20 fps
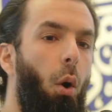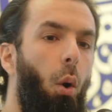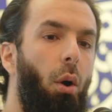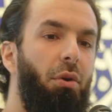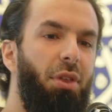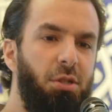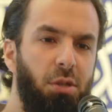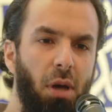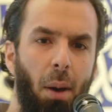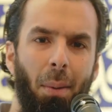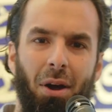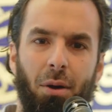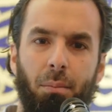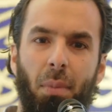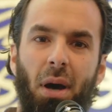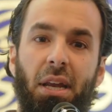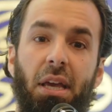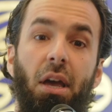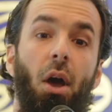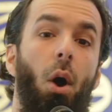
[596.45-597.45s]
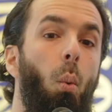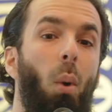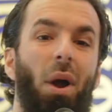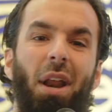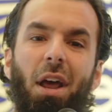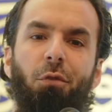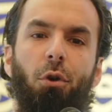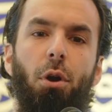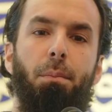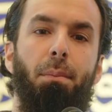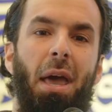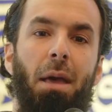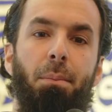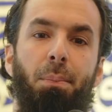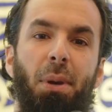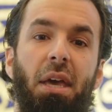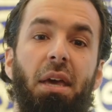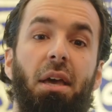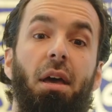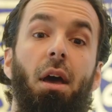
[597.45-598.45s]
or this amount of money, whatever it may
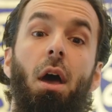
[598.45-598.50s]
be,